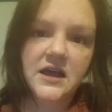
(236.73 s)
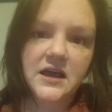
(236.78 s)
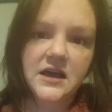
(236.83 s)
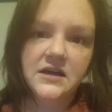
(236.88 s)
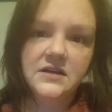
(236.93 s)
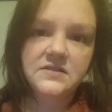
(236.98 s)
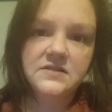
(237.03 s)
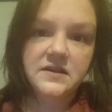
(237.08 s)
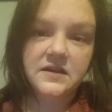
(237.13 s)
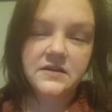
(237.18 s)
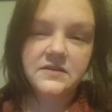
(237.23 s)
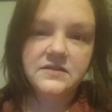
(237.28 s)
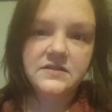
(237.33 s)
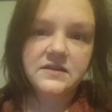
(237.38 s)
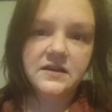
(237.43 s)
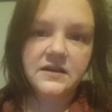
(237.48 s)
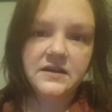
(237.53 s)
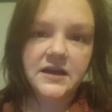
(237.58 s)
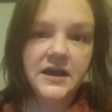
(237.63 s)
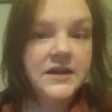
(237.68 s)

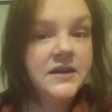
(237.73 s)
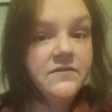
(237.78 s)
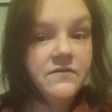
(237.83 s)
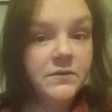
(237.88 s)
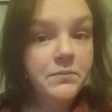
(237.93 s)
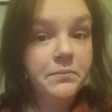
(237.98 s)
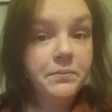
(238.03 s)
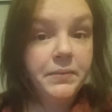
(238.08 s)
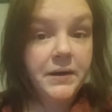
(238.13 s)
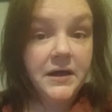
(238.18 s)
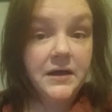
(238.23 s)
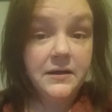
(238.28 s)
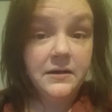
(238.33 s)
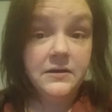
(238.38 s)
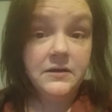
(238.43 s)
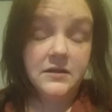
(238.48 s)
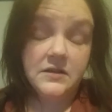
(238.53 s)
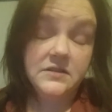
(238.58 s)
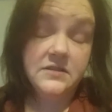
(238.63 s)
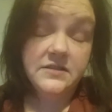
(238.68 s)
It's kind of
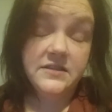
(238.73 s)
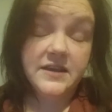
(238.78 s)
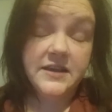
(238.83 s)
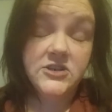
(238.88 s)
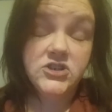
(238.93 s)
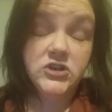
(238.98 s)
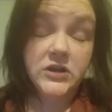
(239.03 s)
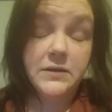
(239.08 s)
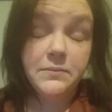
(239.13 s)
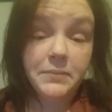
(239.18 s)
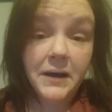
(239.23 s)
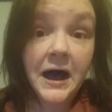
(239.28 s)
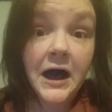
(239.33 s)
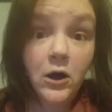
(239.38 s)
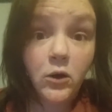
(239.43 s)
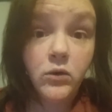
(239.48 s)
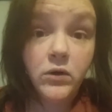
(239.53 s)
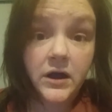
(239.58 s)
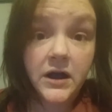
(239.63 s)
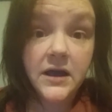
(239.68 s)
it's actually
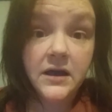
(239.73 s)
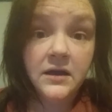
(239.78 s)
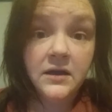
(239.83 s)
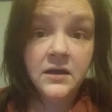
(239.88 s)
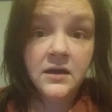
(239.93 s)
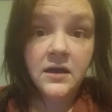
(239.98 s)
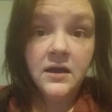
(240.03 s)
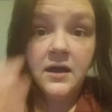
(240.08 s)
empowering